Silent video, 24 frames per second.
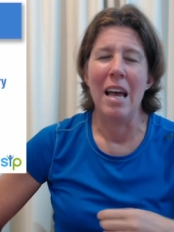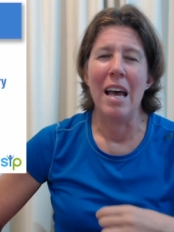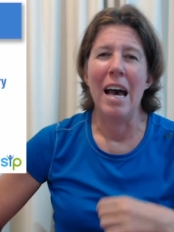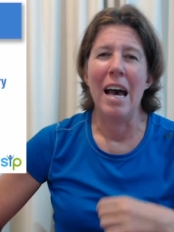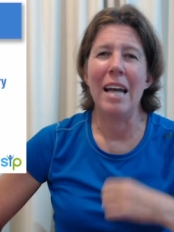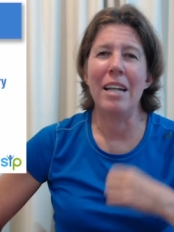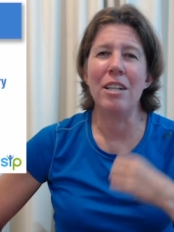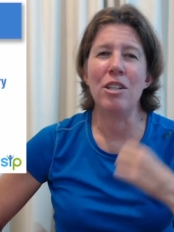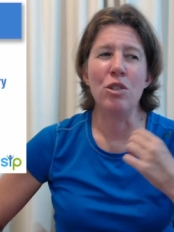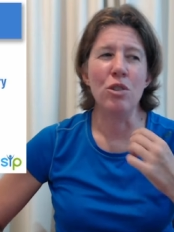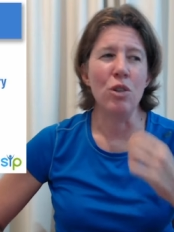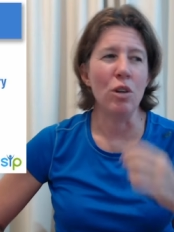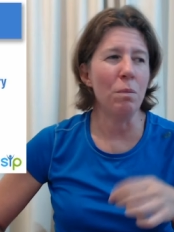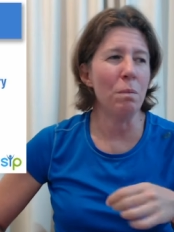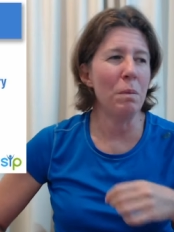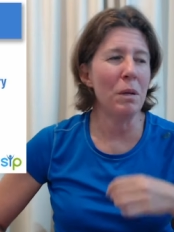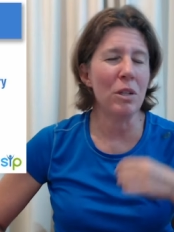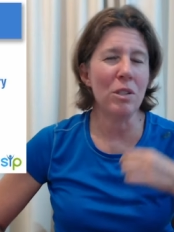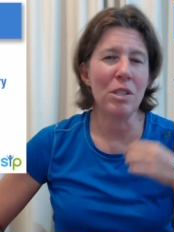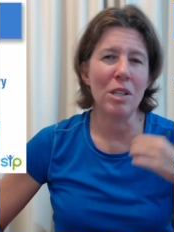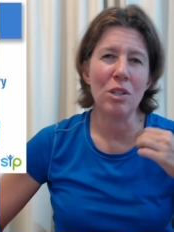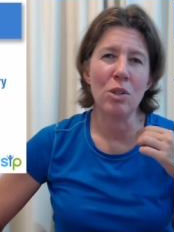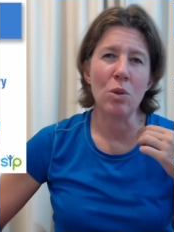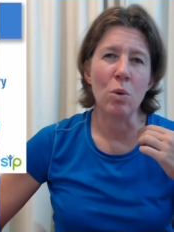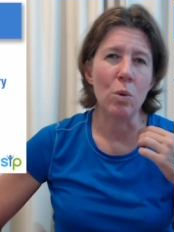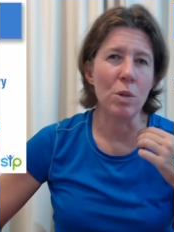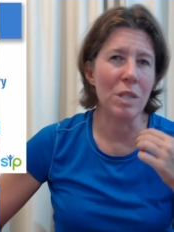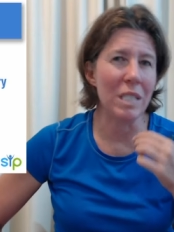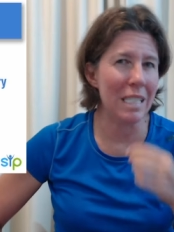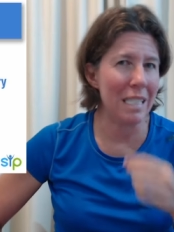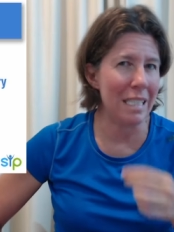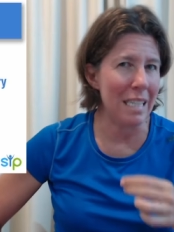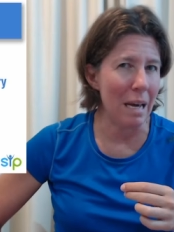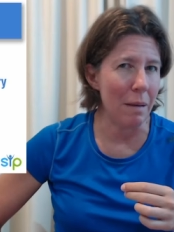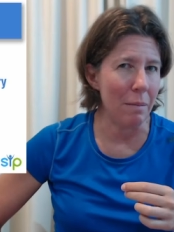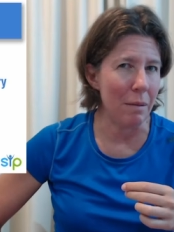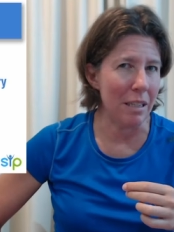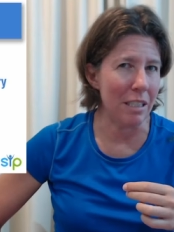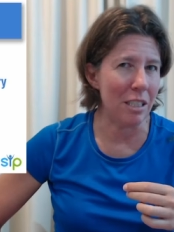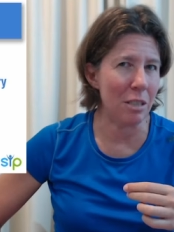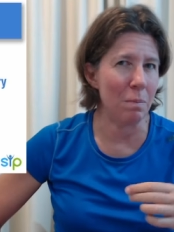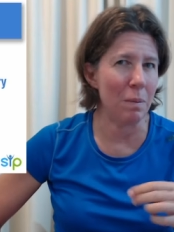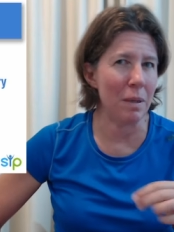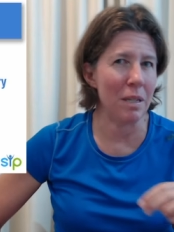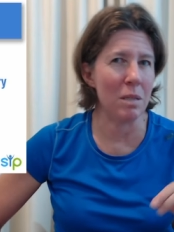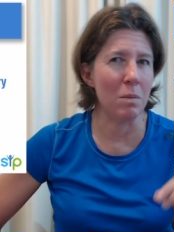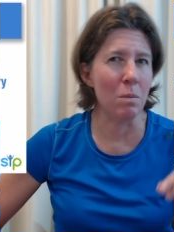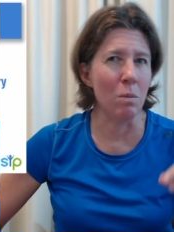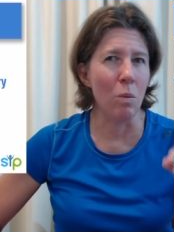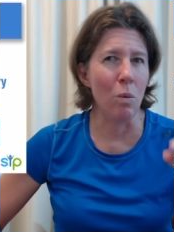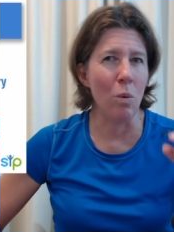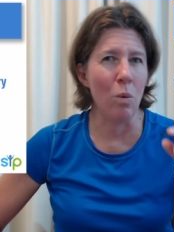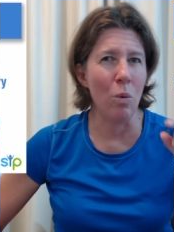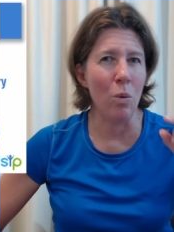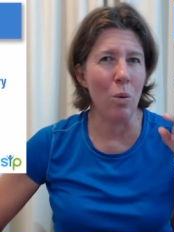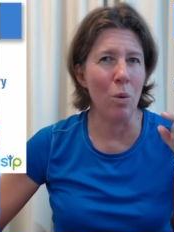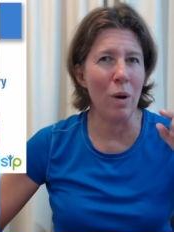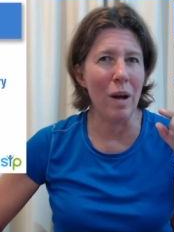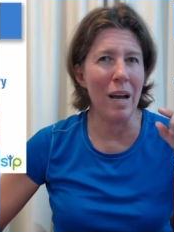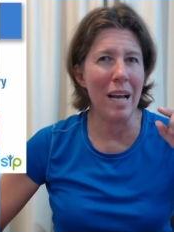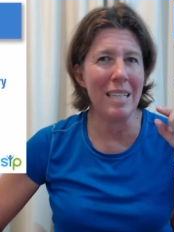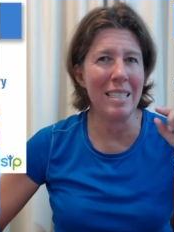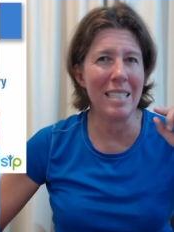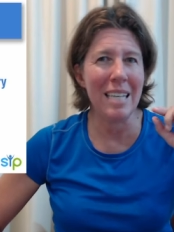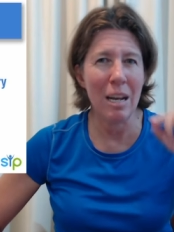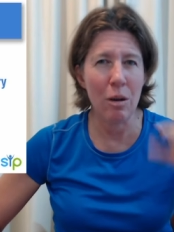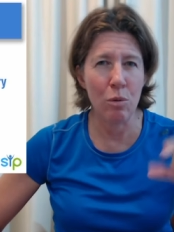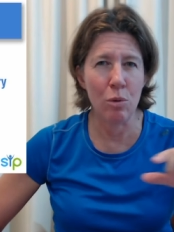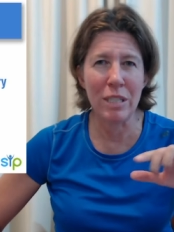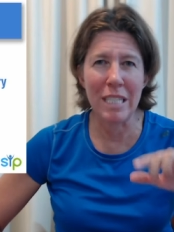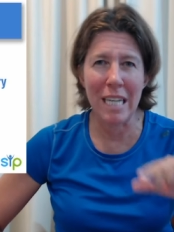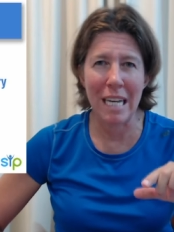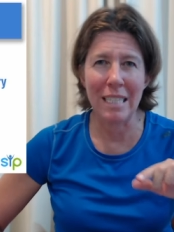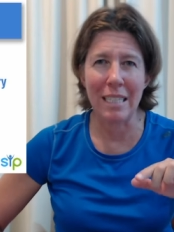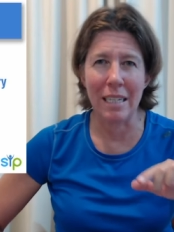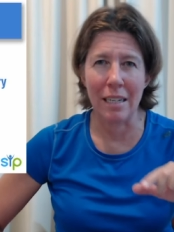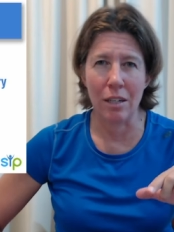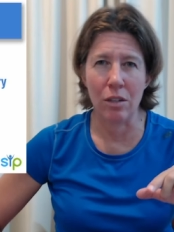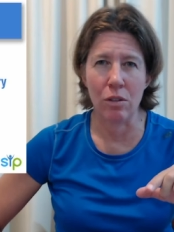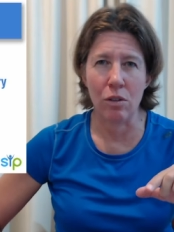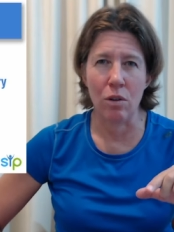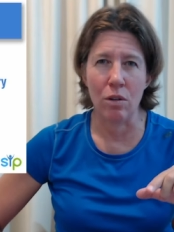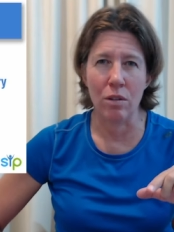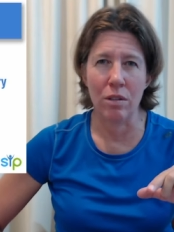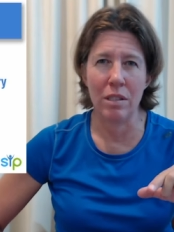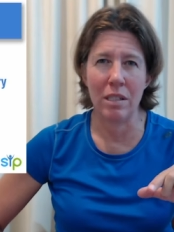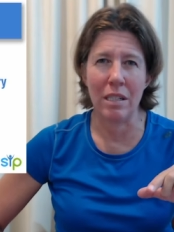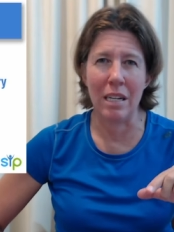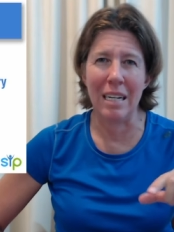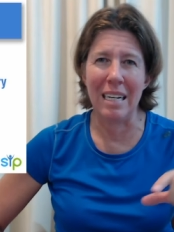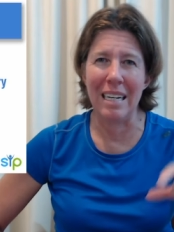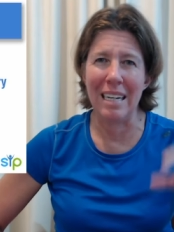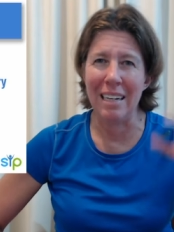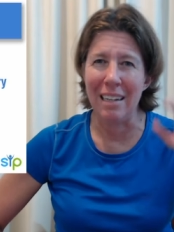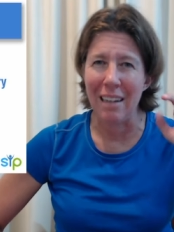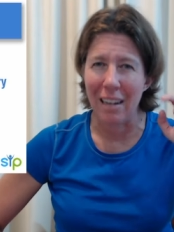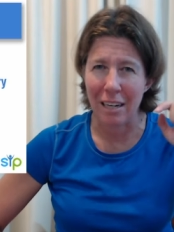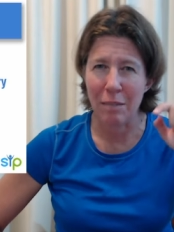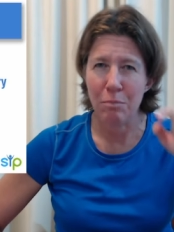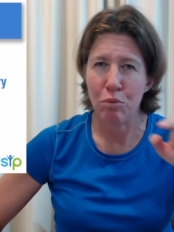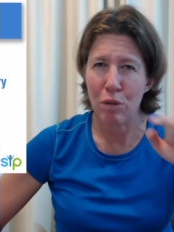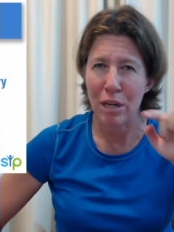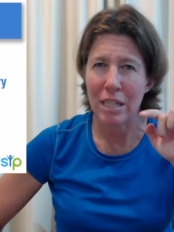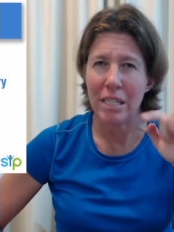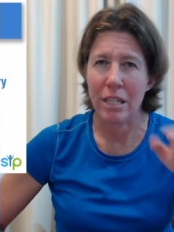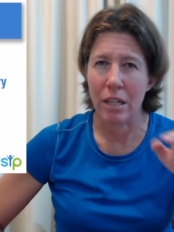And it's not because it's causing damage, but it's irritating it constantly, like pressing